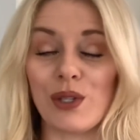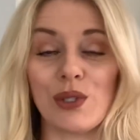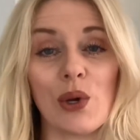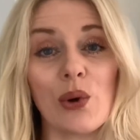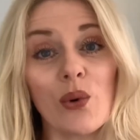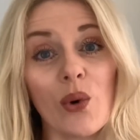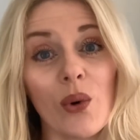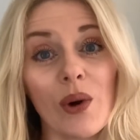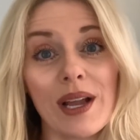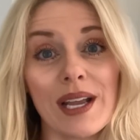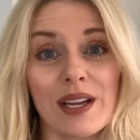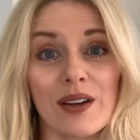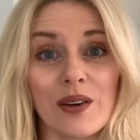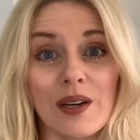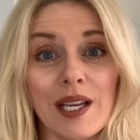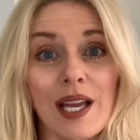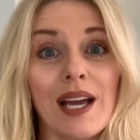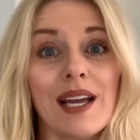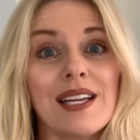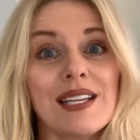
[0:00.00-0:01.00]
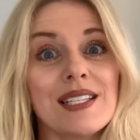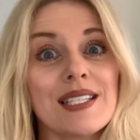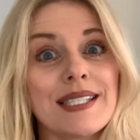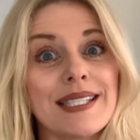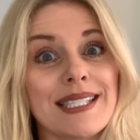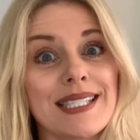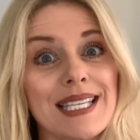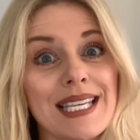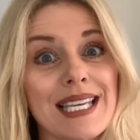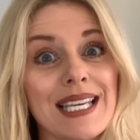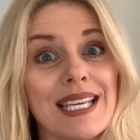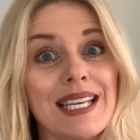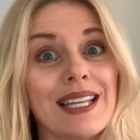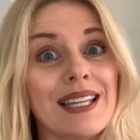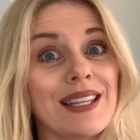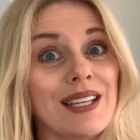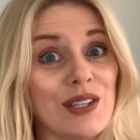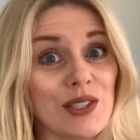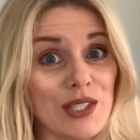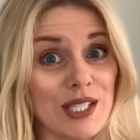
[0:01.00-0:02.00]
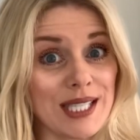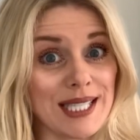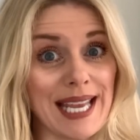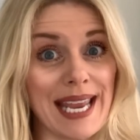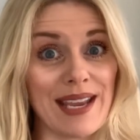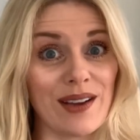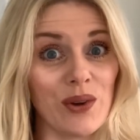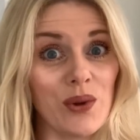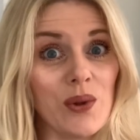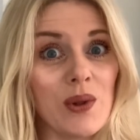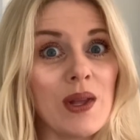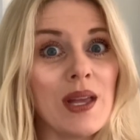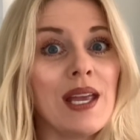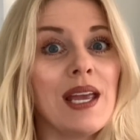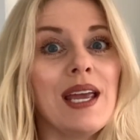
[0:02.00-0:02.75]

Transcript: local area and see their sale?